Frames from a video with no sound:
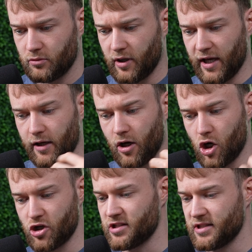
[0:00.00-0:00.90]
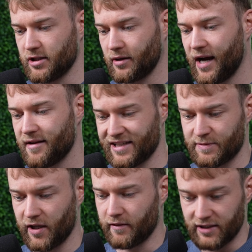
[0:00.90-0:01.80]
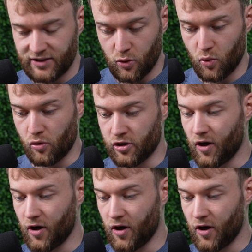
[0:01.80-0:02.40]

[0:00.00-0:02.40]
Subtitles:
Okay, urgency, your cart's expiring soon,